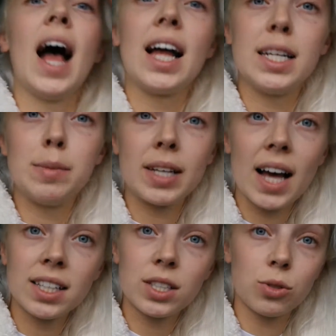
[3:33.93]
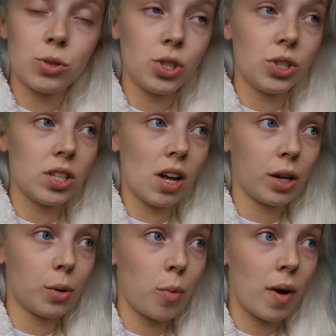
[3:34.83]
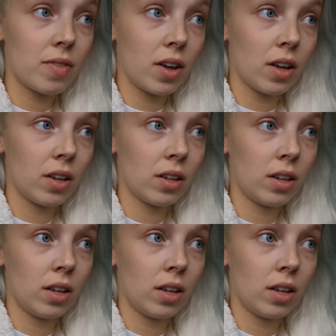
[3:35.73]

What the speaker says: and it had been cancelled due to like weather.